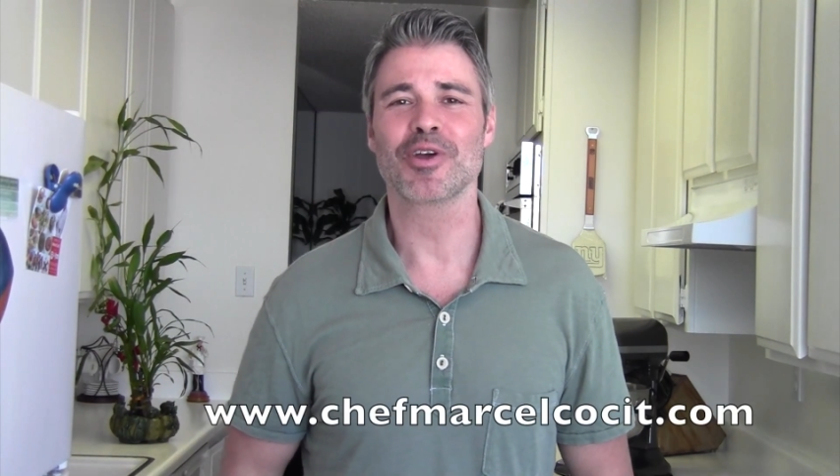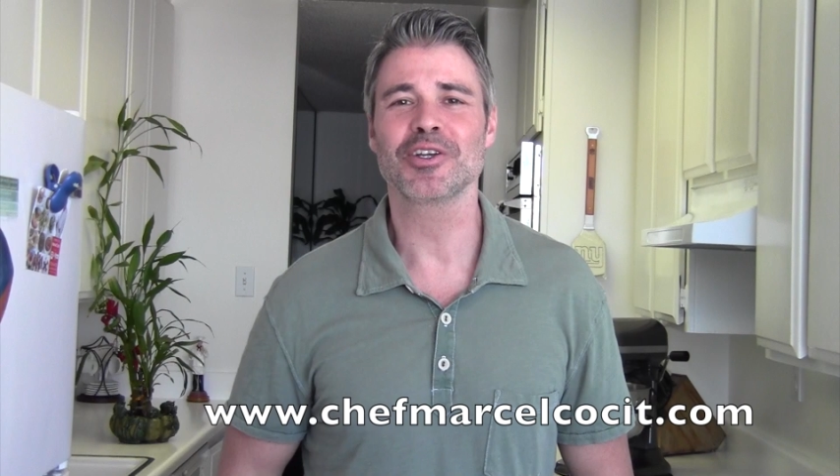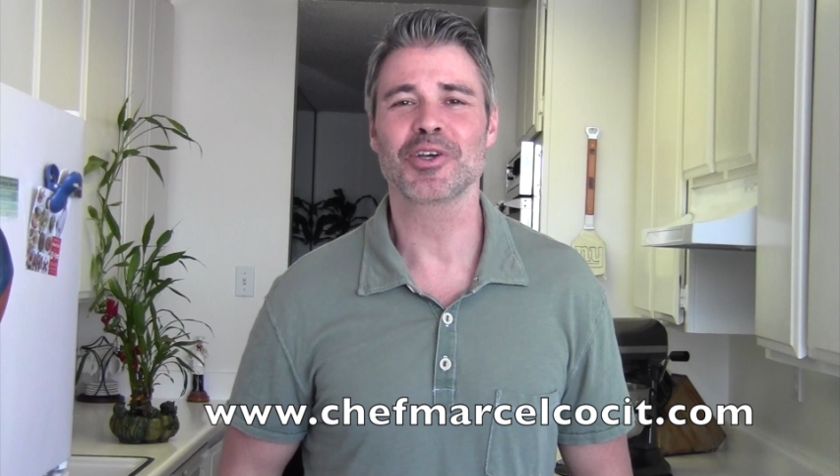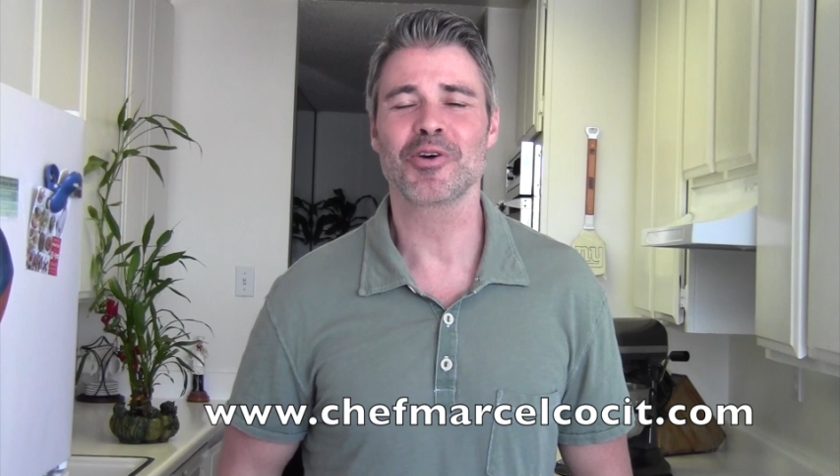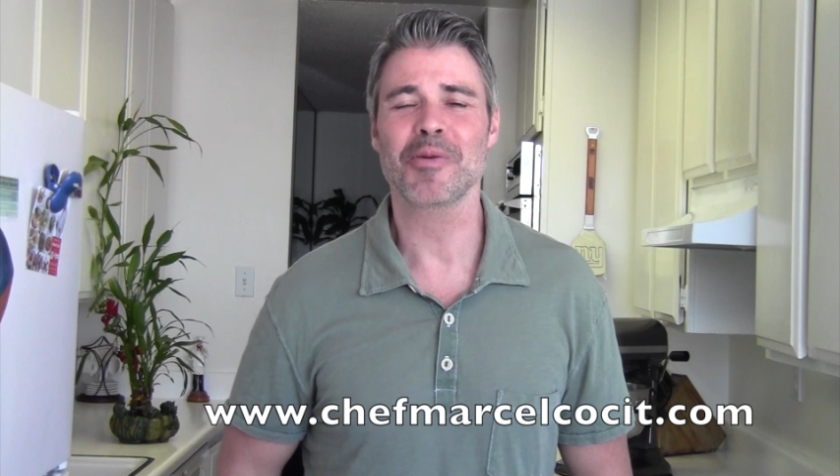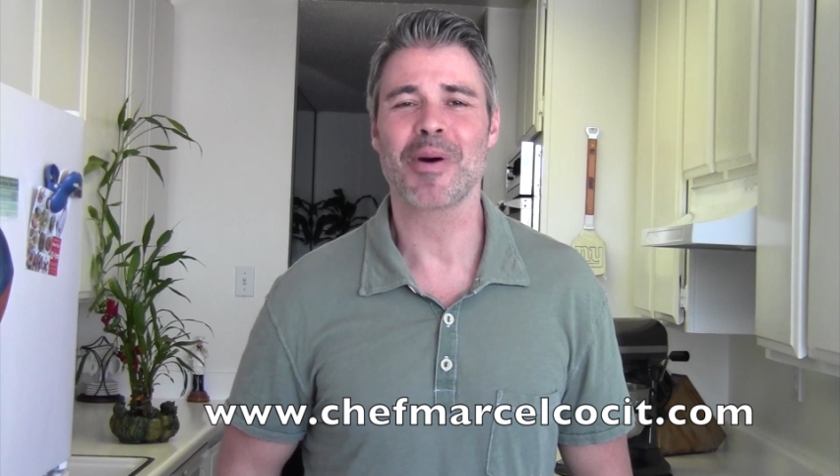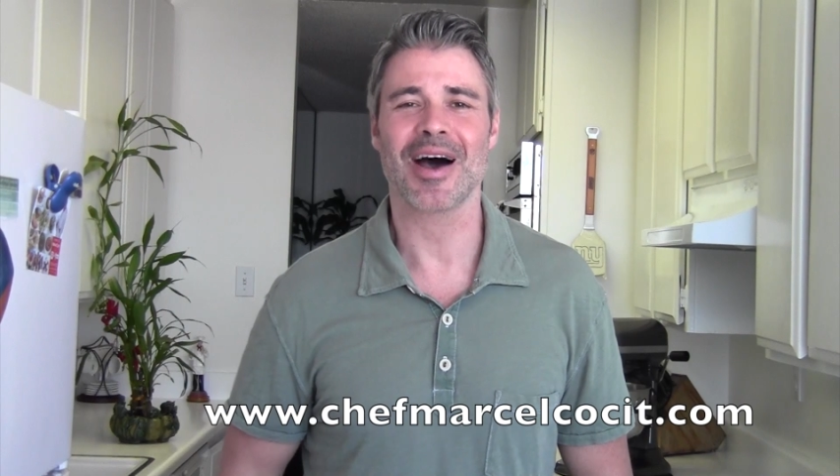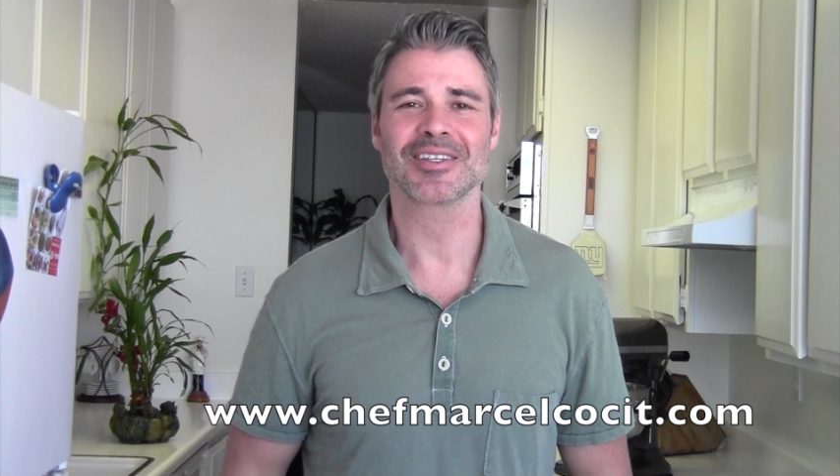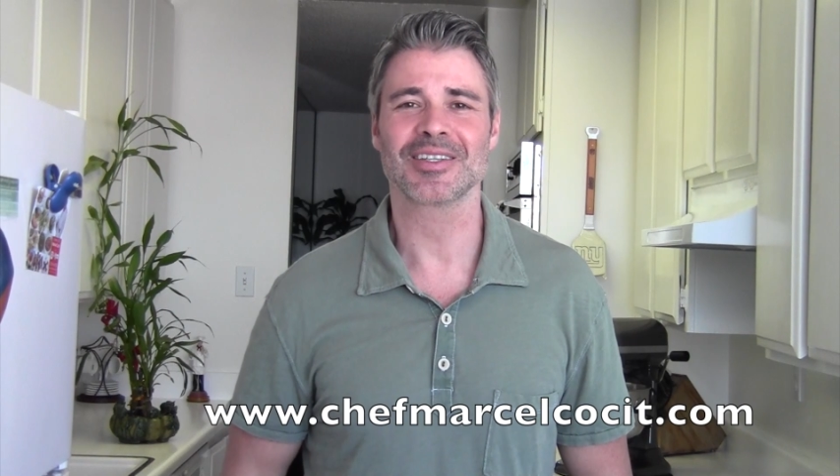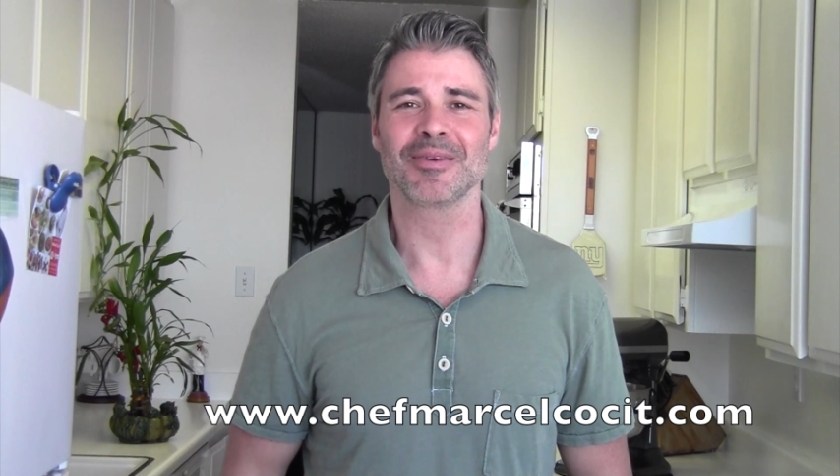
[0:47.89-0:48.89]
rigatoni
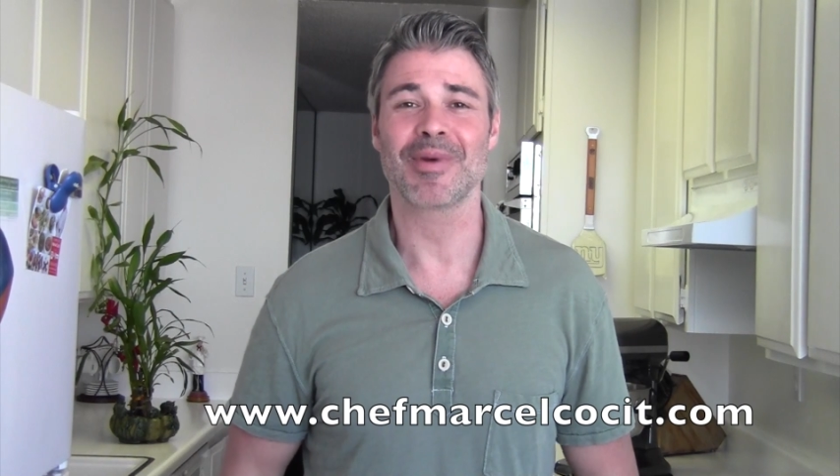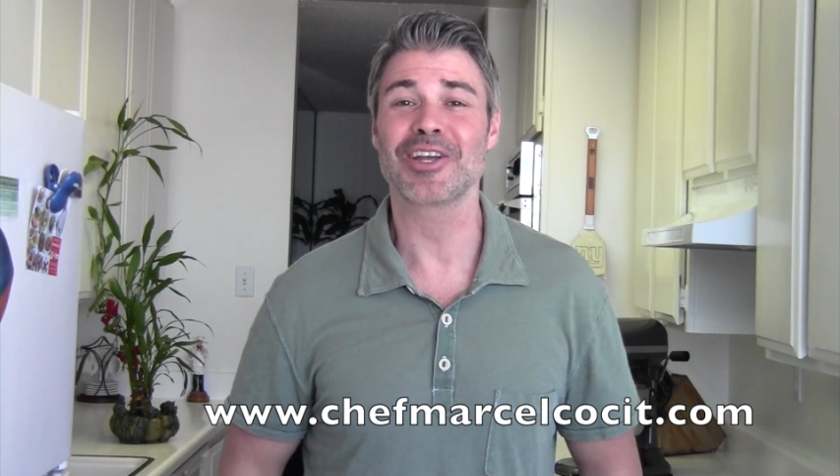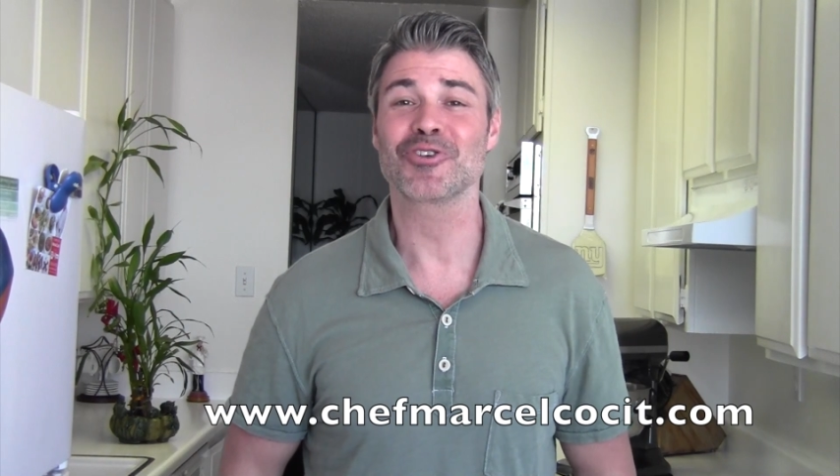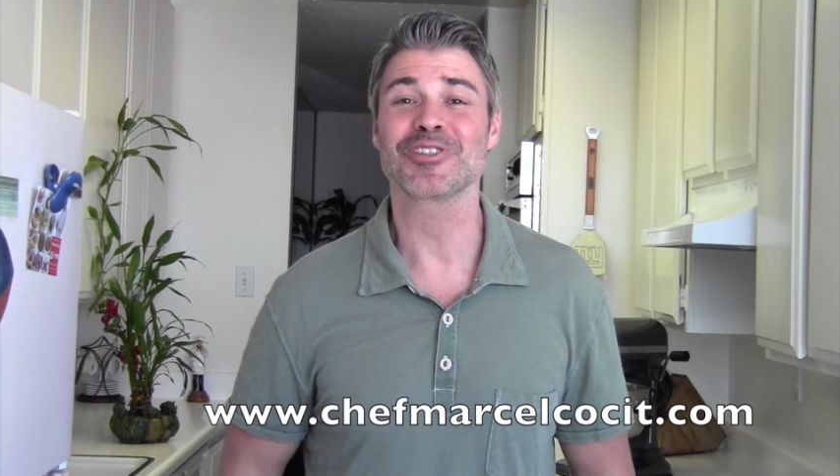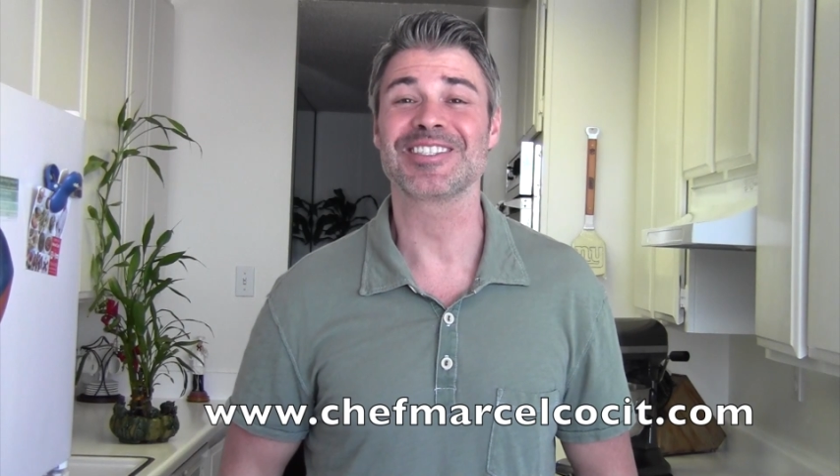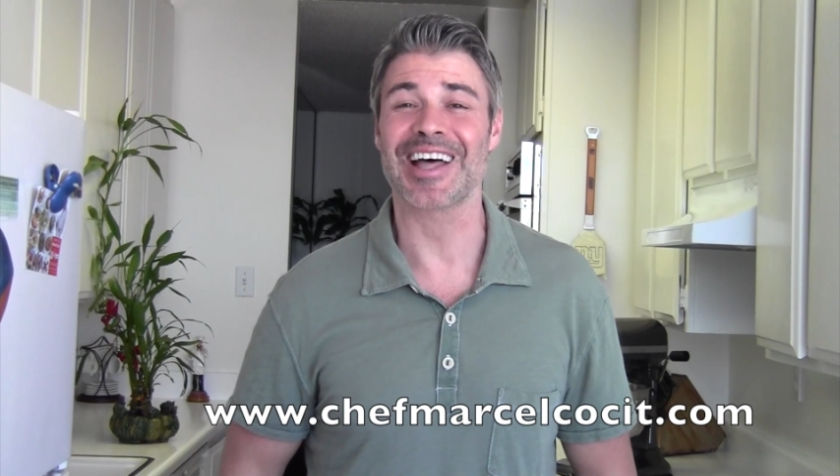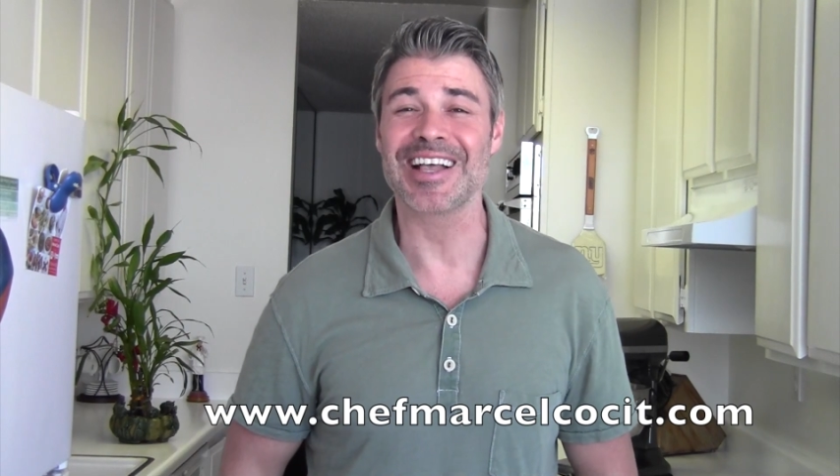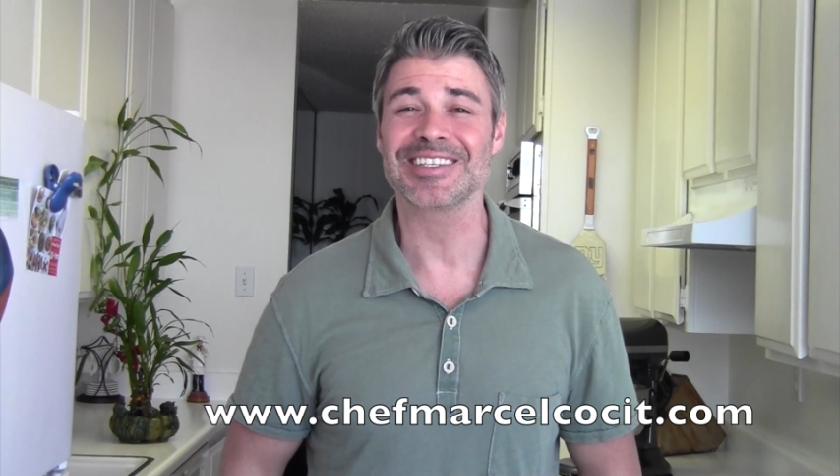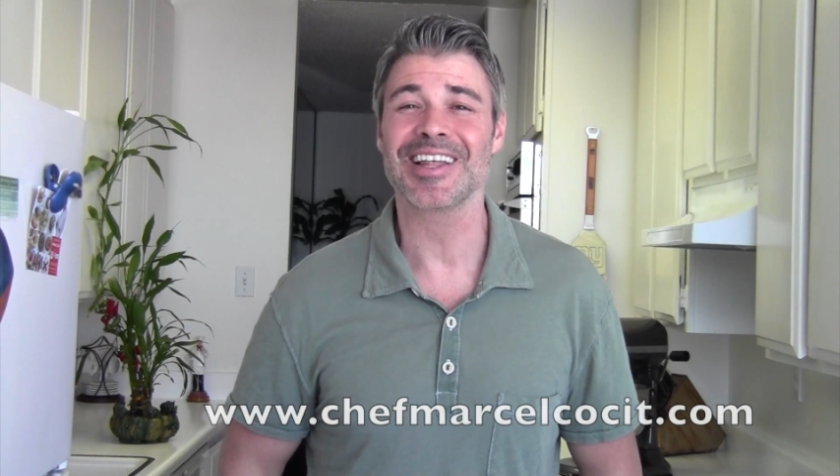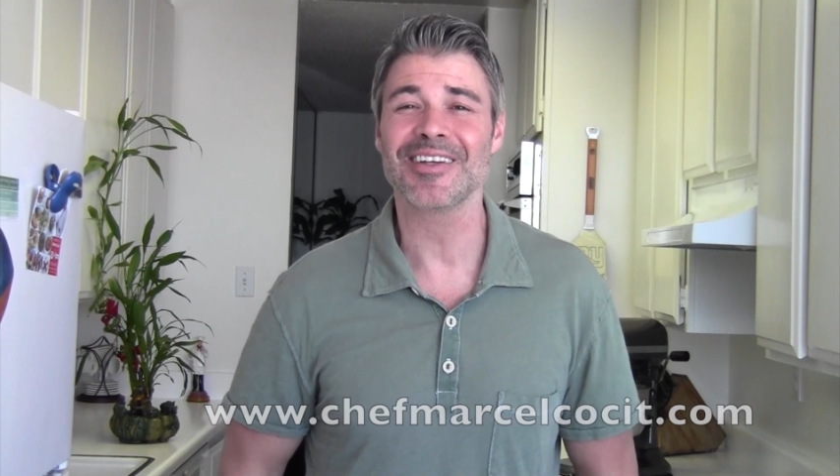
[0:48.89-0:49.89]
pasta. Make sure it's
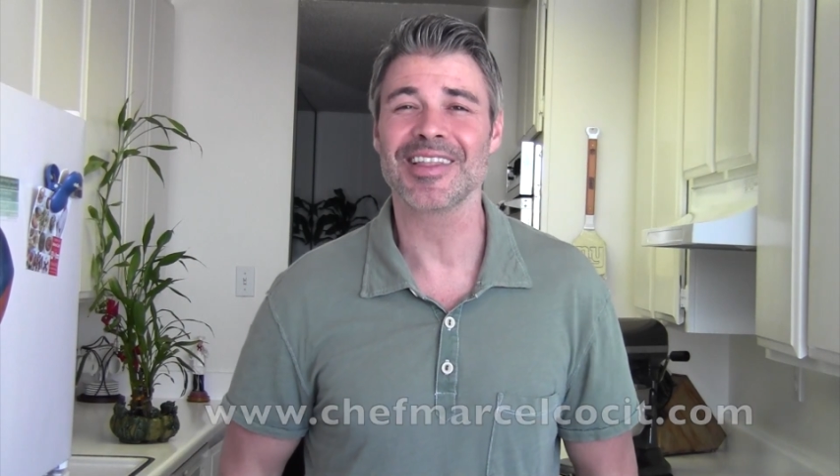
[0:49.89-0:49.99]
nice and